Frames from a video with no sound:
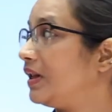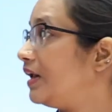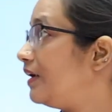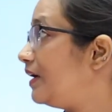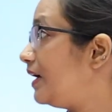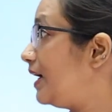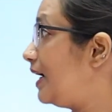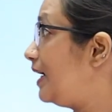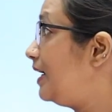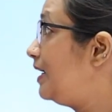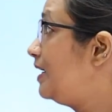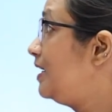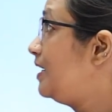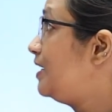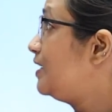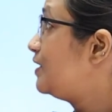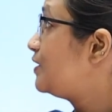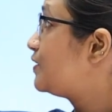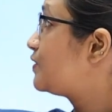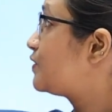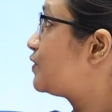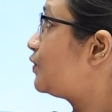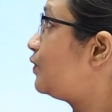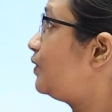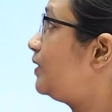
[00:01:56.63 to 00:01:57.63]
right,
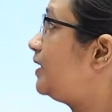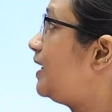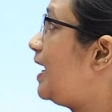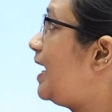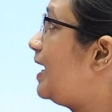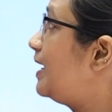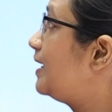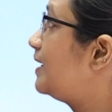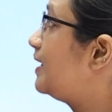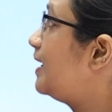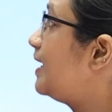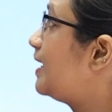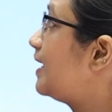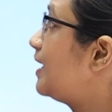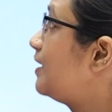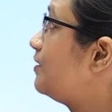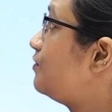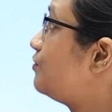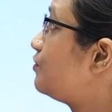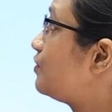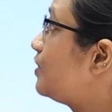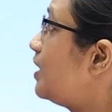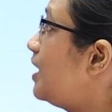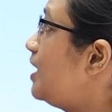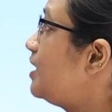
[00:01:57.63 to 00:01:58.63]
so that they
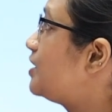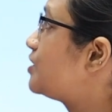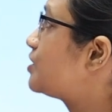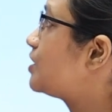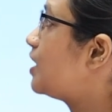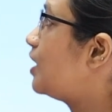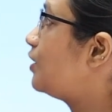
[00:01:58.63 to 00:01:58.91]
can reach